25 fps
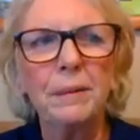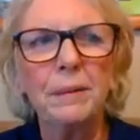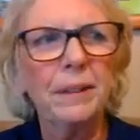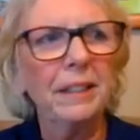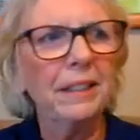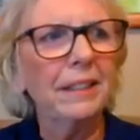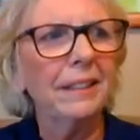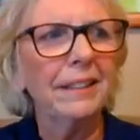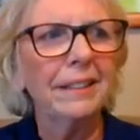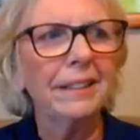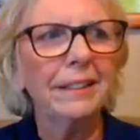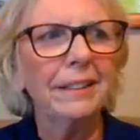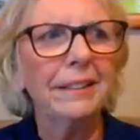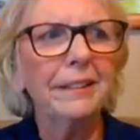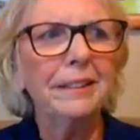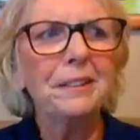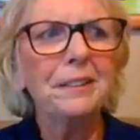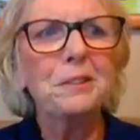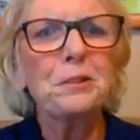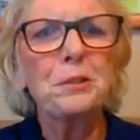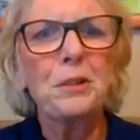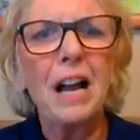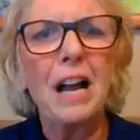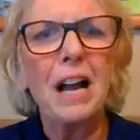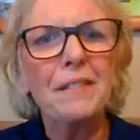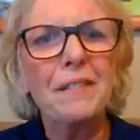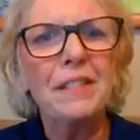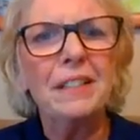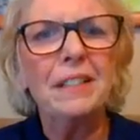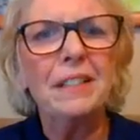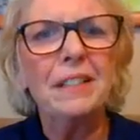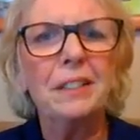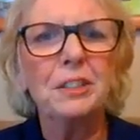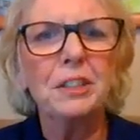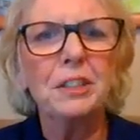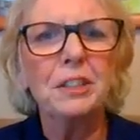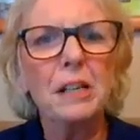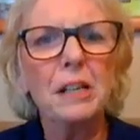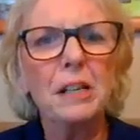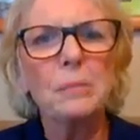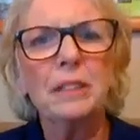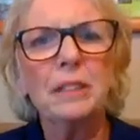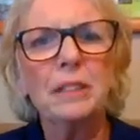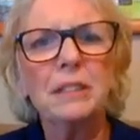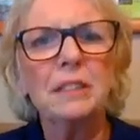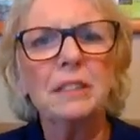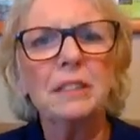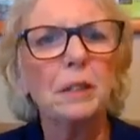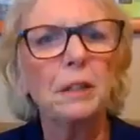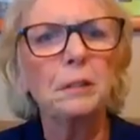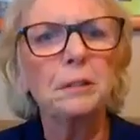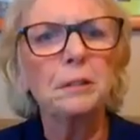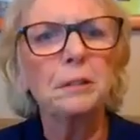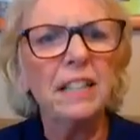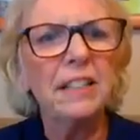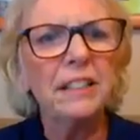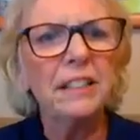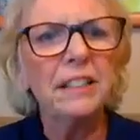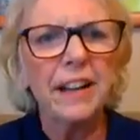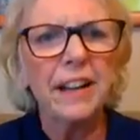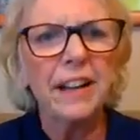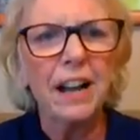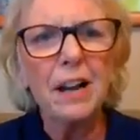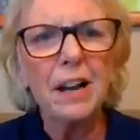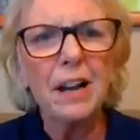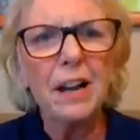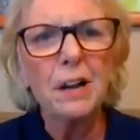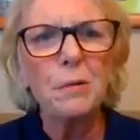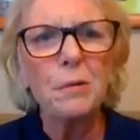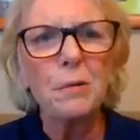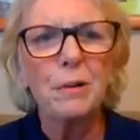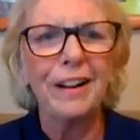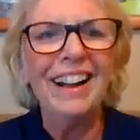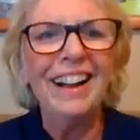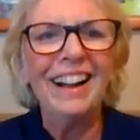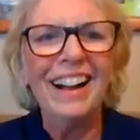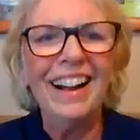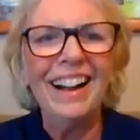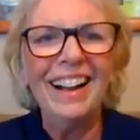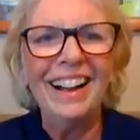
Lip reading: I'm like, you're driving a shuttle bus to the hotel in Iowa.